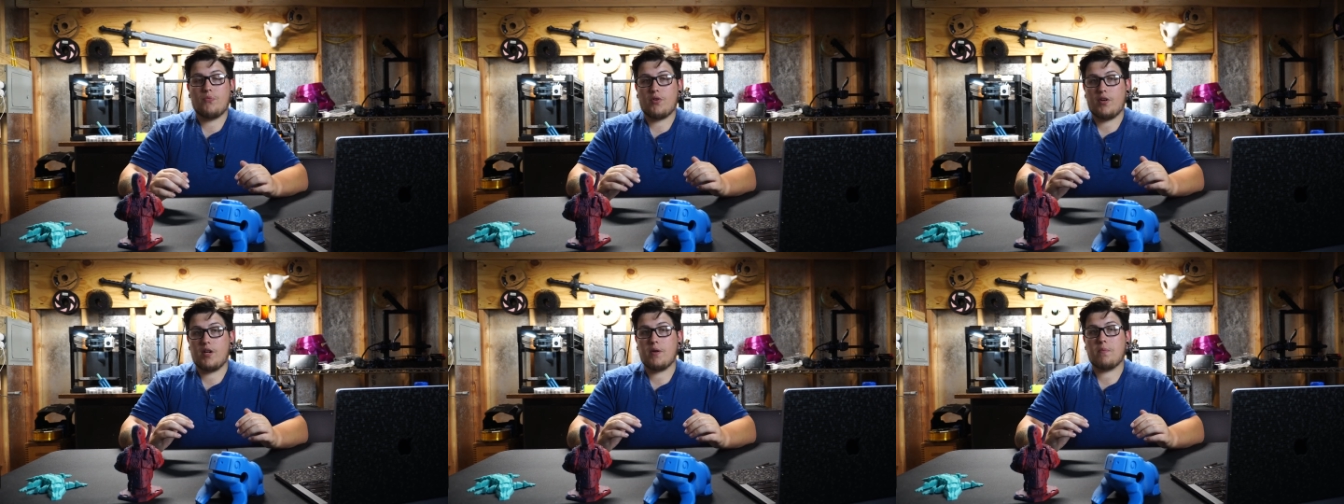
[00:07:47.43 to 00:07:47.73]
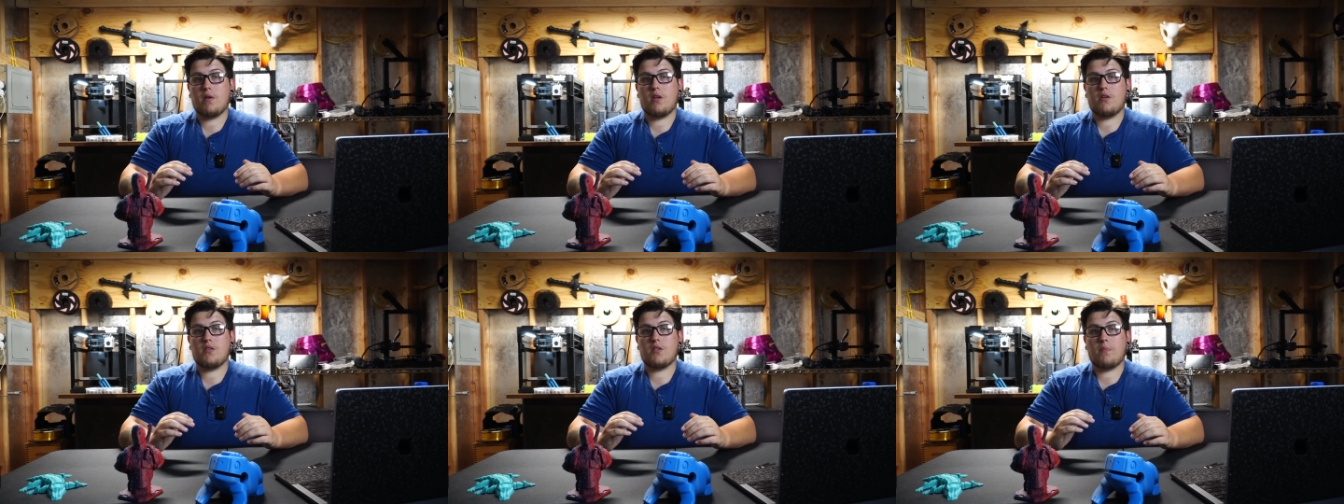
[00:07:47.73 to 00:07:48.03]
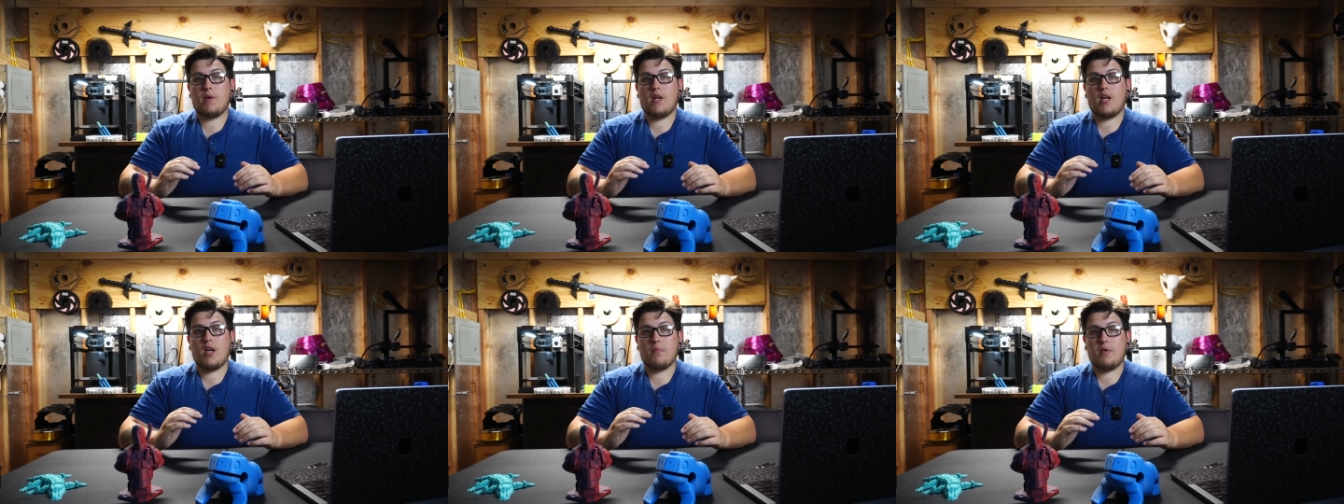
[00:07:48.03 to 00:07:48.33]
3D printers are
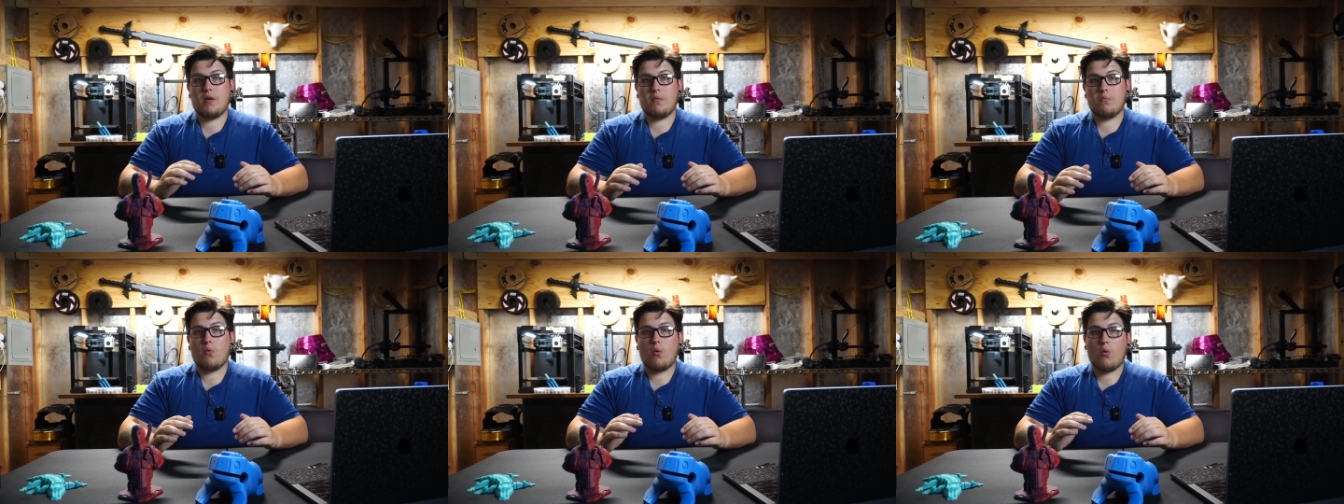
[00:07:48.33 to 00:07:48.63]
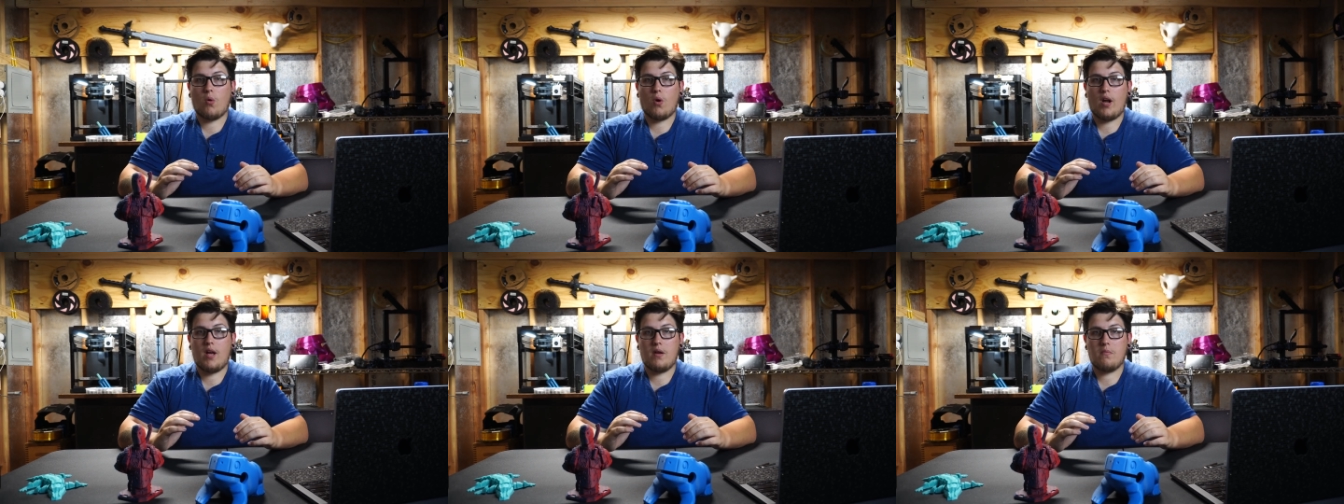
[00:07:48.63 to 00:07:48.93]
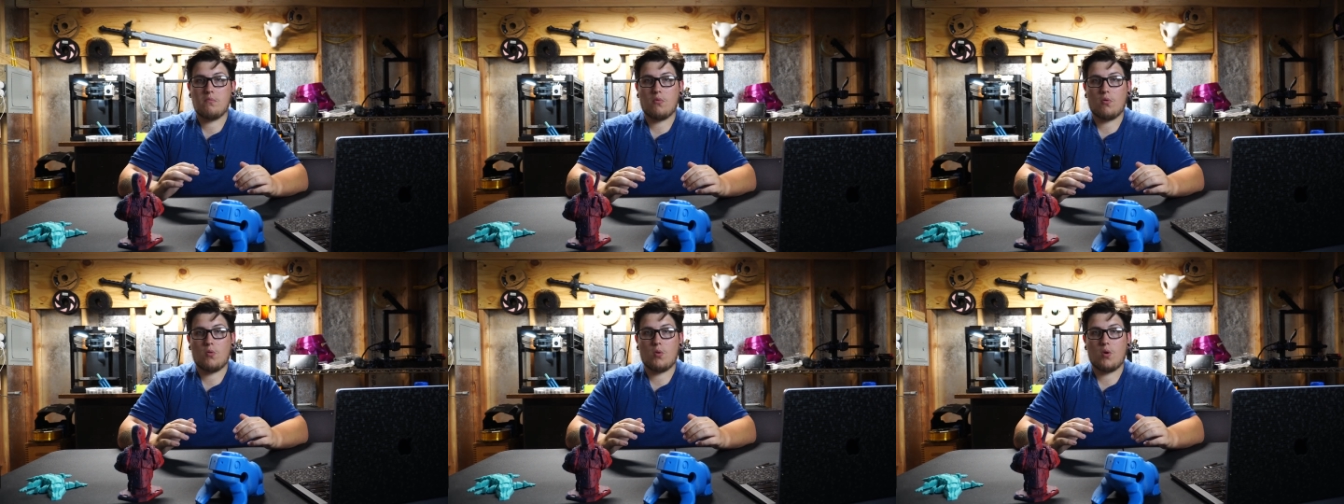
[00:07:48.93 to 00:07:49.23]
becoming more
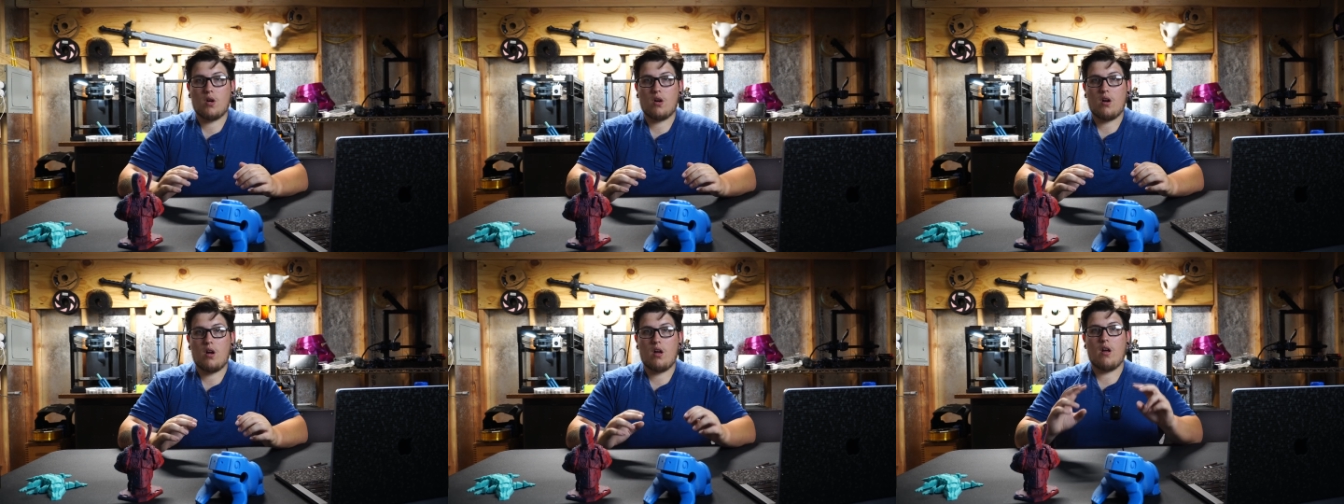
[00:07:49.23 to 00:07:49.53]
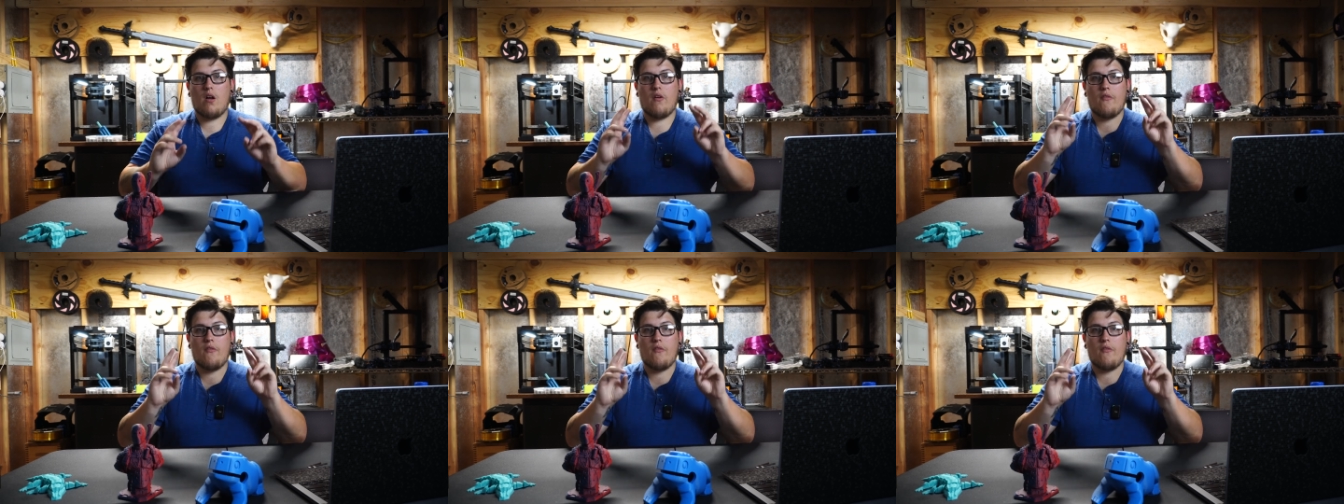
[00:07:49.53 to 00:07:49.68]
and more